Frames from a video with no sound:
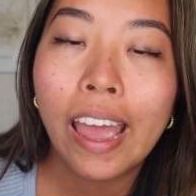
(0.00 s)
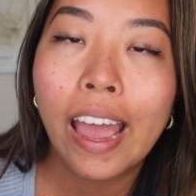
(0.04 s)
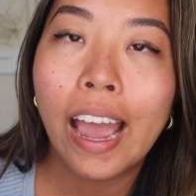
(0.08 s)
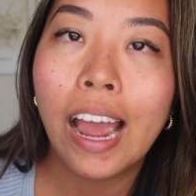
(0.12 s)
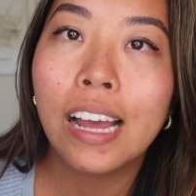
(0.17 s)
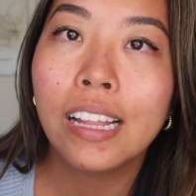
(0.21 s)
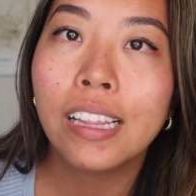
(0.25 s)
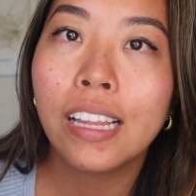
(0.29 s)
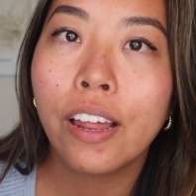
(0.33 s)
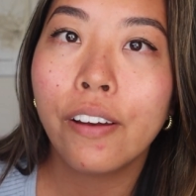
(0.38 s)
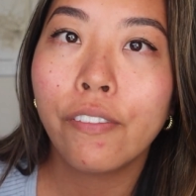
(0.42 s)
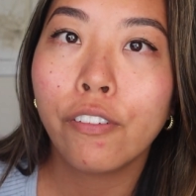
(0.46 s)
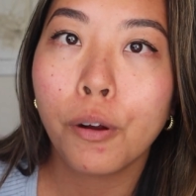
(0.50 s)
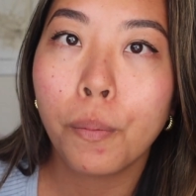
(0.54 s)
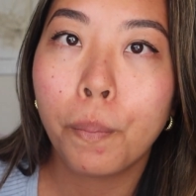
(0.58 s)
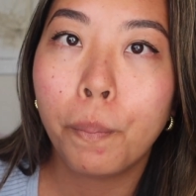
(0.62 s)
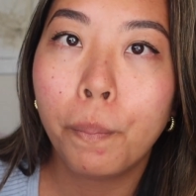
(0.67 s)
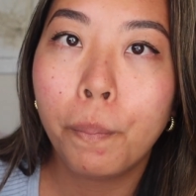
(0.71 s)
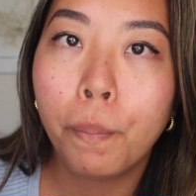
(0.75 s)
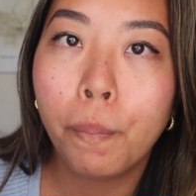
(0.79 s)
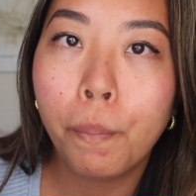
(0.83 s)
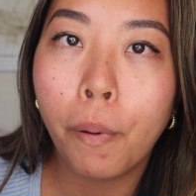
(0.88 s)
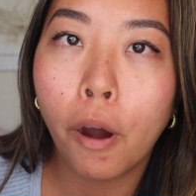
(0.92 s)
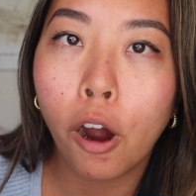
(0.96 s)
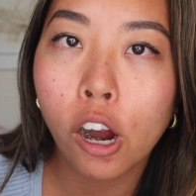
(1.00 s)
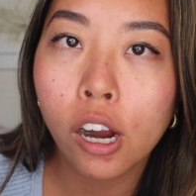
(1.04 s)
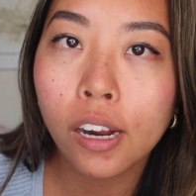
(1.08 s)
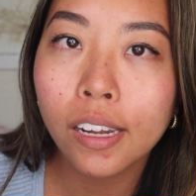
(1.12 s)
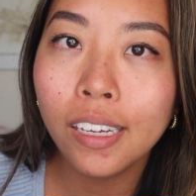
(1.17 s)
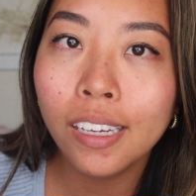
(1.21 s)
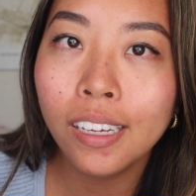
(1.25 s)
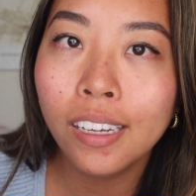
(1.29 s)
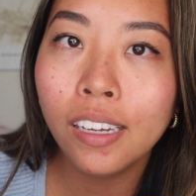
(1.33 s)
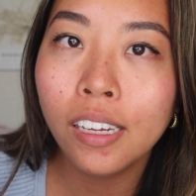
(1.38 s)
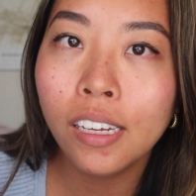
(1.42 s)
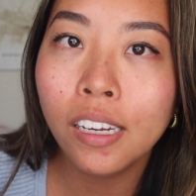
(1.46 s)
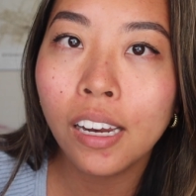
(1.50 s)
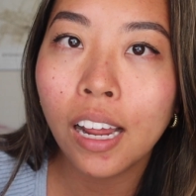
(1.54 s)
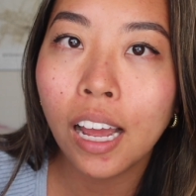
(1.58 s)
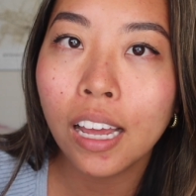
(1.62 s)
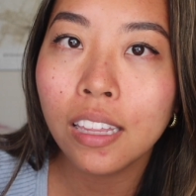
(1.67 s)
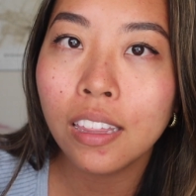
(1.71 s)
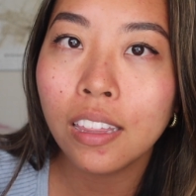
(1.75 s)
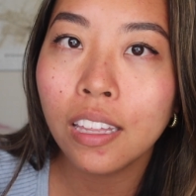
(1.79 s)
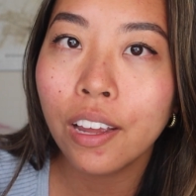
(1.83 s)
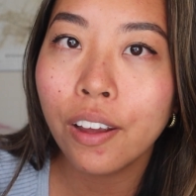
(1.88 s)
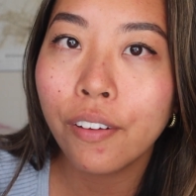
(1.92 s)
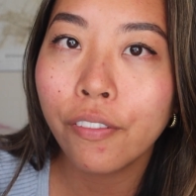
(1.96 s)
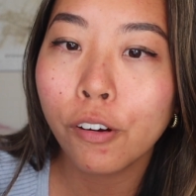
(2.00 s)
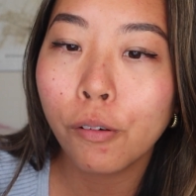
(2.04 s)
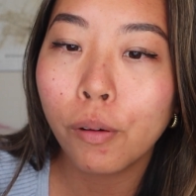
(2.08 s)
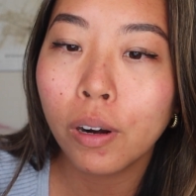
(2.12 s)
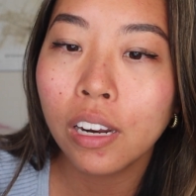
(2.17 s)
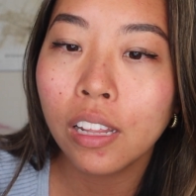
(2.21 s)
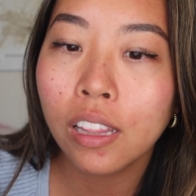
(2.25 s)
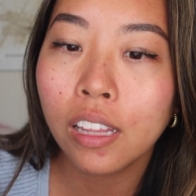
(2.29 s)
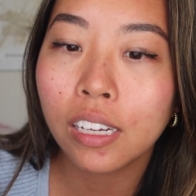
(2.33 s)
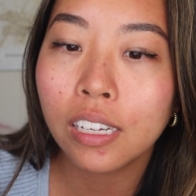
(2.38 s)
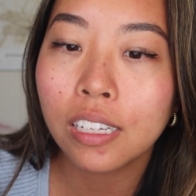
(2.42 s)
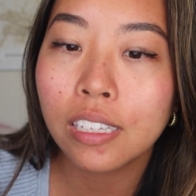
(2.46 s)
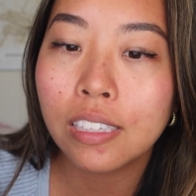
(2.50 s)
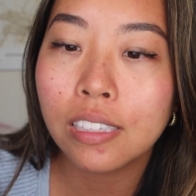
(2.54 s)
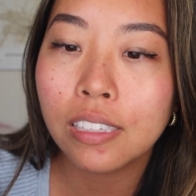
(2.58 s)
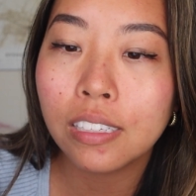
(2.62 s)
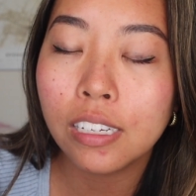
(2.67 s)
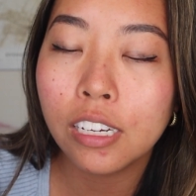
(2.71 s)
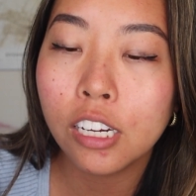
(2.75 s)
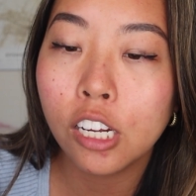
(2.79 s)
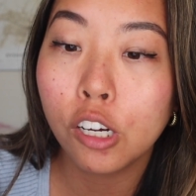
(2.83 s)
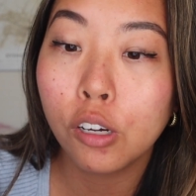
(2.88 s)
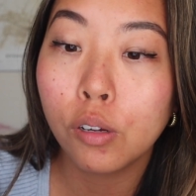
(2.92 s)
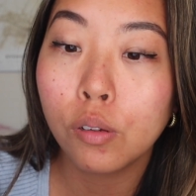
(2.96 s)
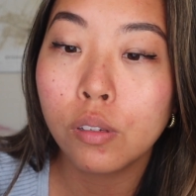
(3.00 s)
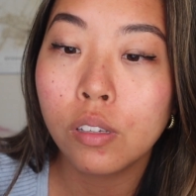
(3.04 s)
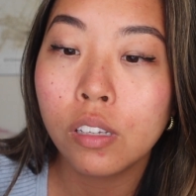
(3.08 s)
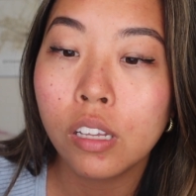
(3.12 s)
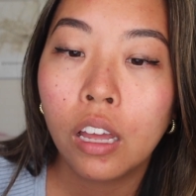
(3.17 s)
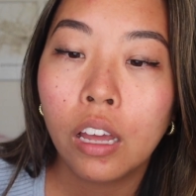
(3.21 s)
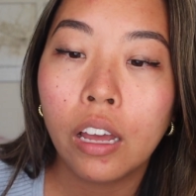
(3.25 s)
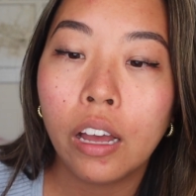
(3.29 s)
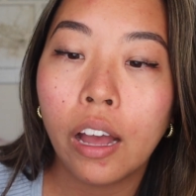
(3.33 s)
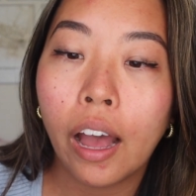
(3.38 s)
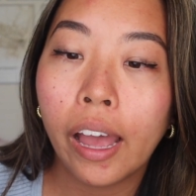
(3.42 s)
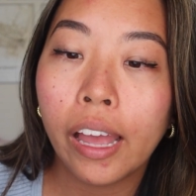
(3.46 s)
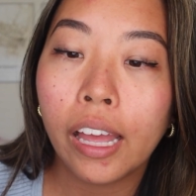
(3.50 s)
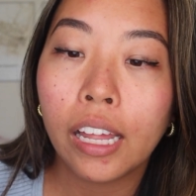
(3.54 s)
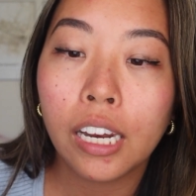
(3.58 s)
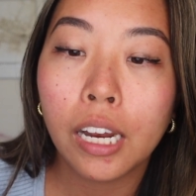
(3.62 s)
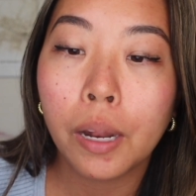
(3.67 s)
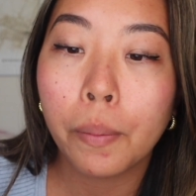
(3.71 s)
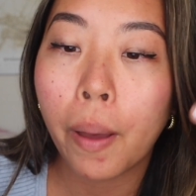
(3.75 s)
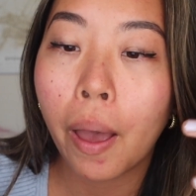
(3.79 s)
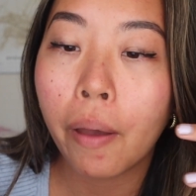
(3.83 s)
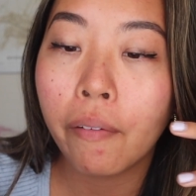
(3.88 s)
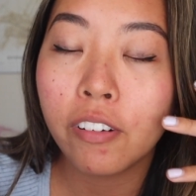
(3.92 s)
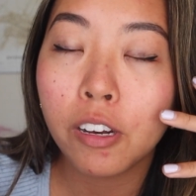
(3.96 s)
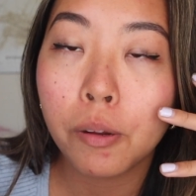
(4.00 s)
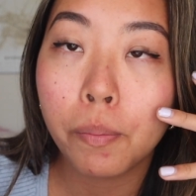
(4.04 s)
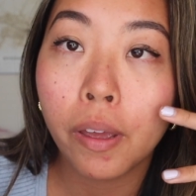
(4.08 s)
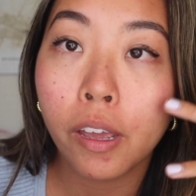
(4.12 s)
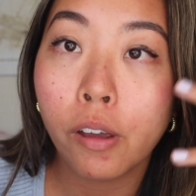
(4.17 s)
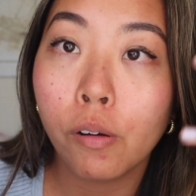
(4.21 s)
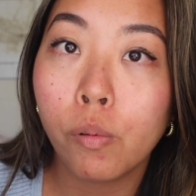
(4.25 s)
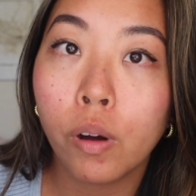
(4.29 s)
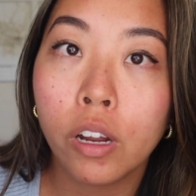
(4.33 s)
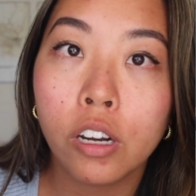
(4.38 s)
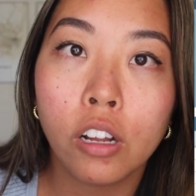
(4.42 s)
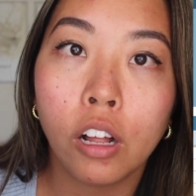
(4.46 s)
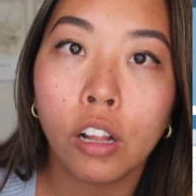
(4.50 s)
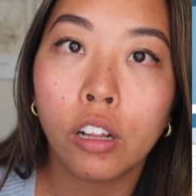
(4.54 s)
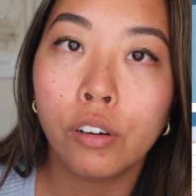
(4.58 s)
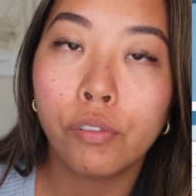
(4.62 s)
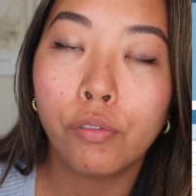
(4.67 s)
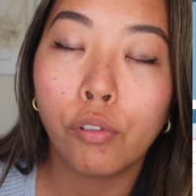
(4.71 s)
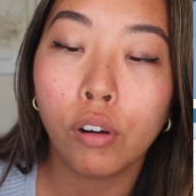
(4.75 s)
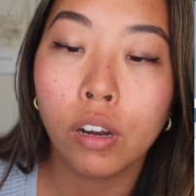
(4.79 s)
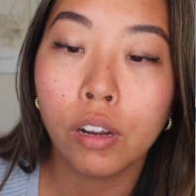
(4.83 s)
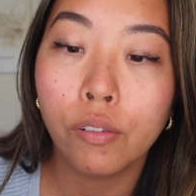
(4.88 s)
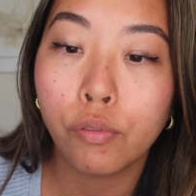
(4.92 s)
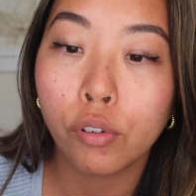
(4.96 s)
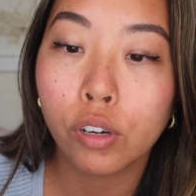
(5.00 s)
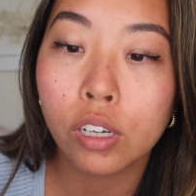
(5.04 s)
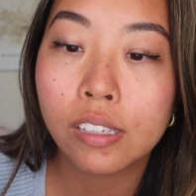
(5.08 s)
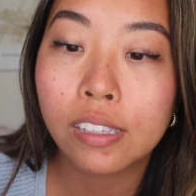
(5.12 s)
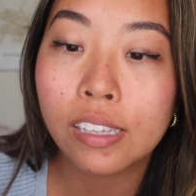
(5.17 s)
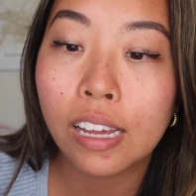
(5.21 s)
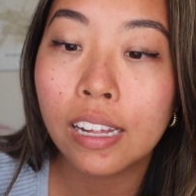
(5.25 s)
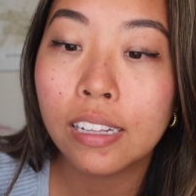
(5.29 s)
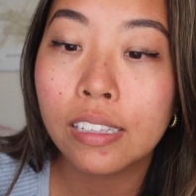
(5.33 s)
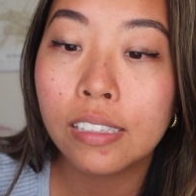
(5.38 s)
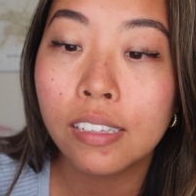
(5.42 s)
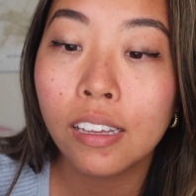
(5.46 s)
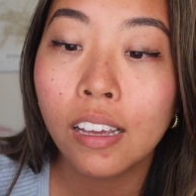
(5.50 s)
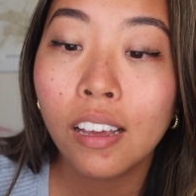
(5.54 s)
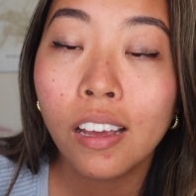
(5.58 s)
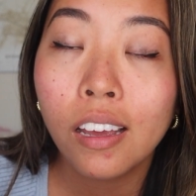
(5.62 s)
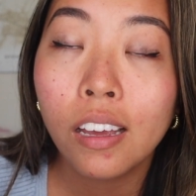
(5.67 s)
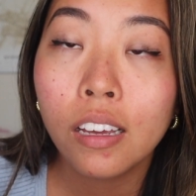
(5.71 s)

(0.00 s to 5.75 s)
And then for parking, I think for one of the casinos, I ended up having to pay $1.44.